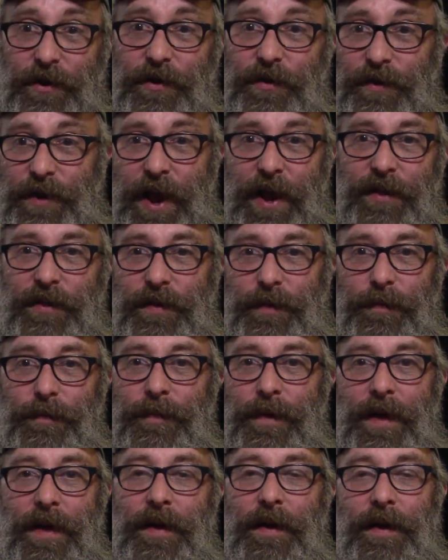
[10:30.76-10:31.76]
She's got some
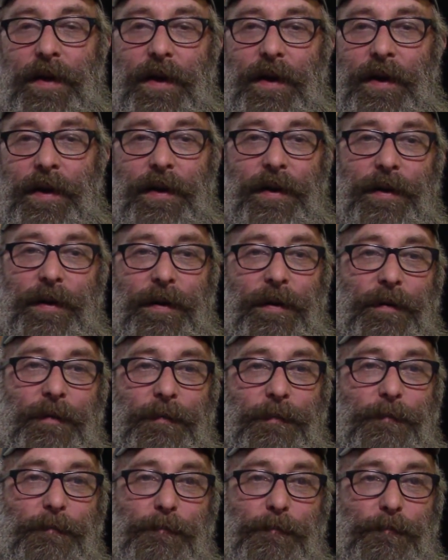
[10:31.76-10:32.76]

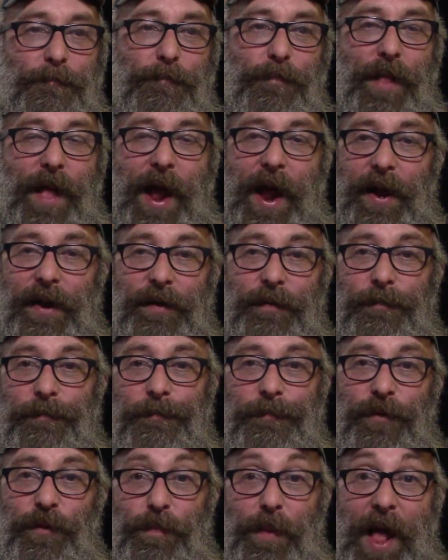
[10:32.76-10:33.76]
black
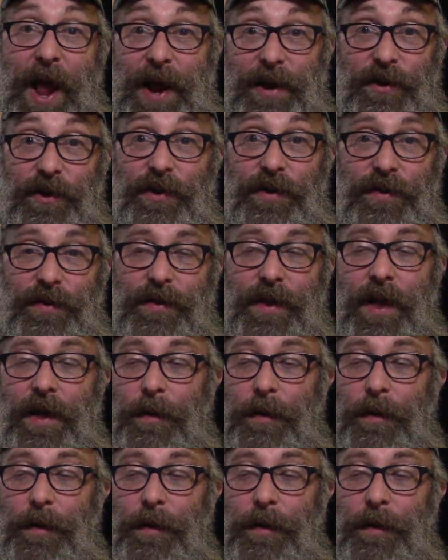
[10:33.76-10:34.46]
splashes.